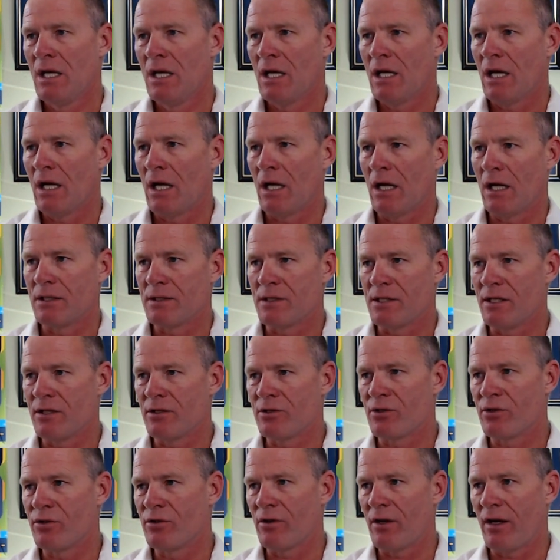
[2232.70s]
Is it
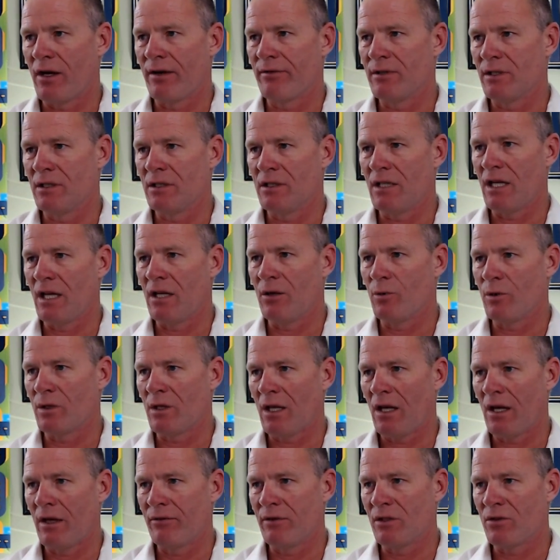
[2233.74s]
easier to drive in the day with
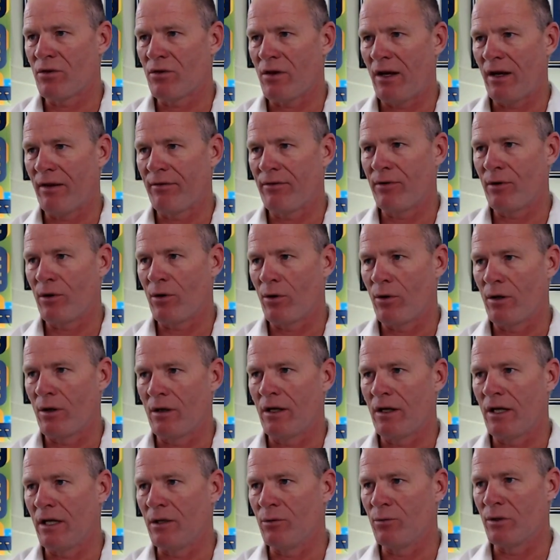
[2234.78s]
heavy traffic or at
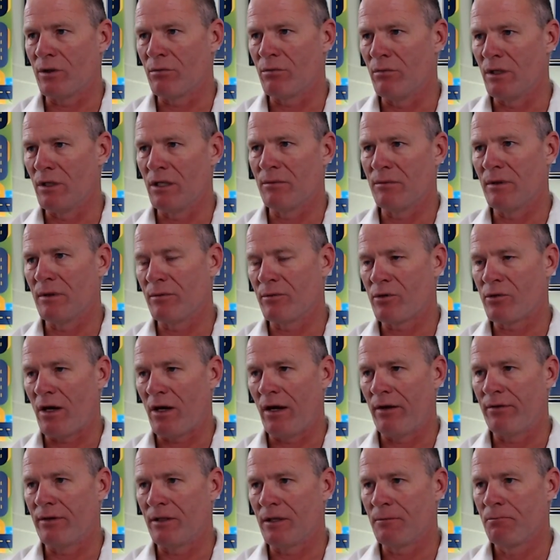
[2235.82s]
night with minimum
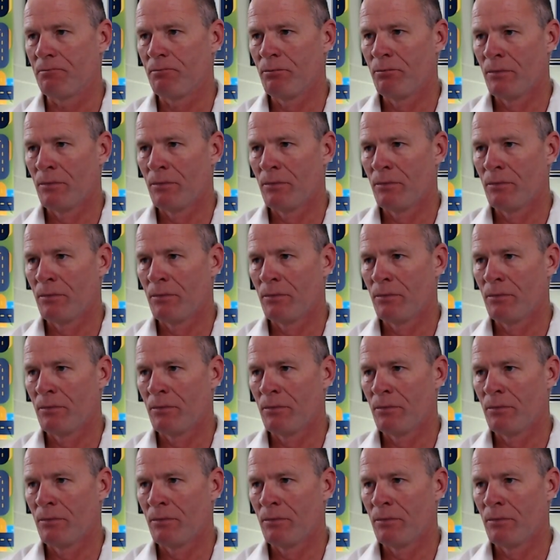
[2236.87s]
traffic?